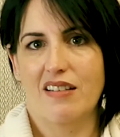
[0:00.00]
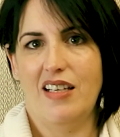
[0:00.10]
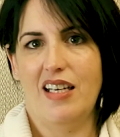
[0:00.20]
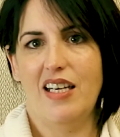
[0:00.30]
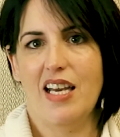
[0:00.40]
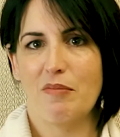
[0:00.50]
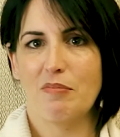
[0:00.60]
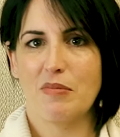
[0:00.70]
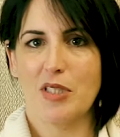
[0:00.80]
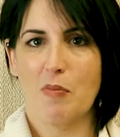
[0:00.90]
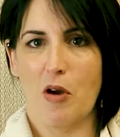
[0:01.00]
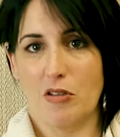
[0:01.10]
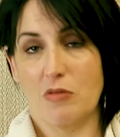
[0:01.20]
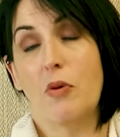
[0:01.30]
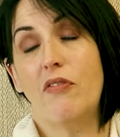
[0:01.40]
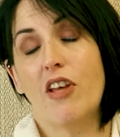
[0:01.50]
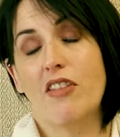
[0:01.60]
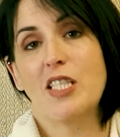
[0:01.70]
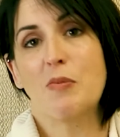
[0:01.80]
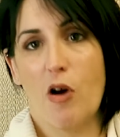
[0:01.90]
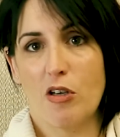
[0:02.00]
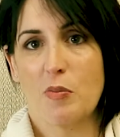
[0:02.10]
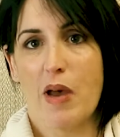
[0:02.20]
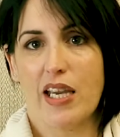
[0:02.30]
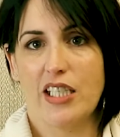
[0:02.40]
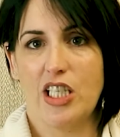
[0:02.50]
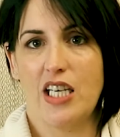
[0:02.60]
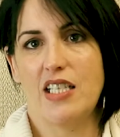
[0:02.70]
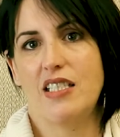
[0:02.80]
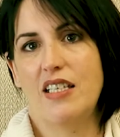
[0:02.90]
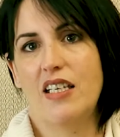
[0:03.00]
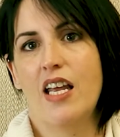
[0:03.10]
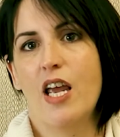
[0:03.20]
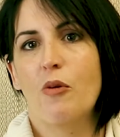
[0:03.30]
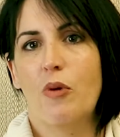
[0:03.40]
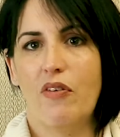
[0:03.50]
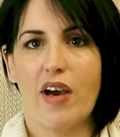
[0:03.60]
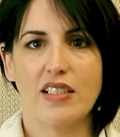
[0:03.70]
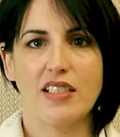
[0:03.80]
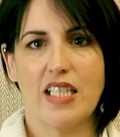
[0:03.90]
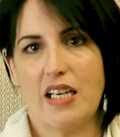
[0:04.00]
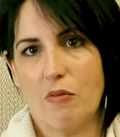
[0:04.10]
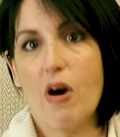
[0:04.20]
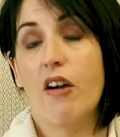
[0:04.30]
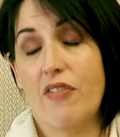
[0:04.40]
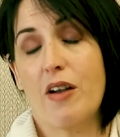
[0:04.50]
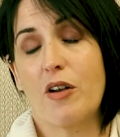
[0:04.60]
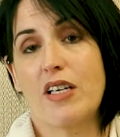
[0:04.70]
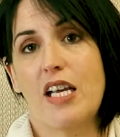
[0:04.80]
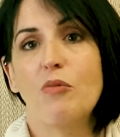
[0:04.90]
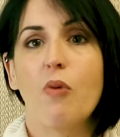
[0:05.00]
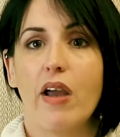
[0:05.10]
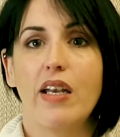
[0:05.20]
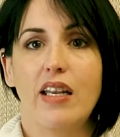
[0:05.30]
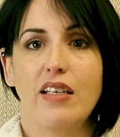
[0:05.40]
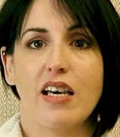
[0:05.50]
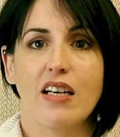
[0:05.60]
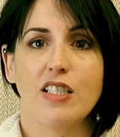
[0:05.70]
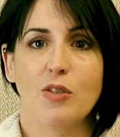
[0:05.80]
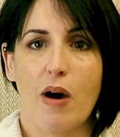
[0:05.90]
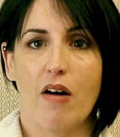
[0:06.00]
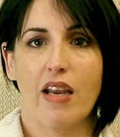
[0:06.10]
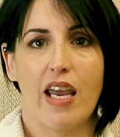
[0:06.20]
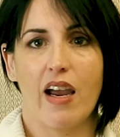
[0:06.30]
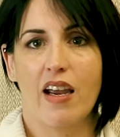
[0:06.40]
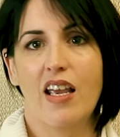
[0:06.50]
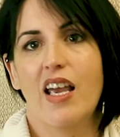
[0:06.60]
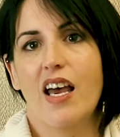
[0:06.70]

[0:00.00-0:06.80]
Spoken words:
we've done the Smiles packages, and we've had I've had teeth whitening done as well here.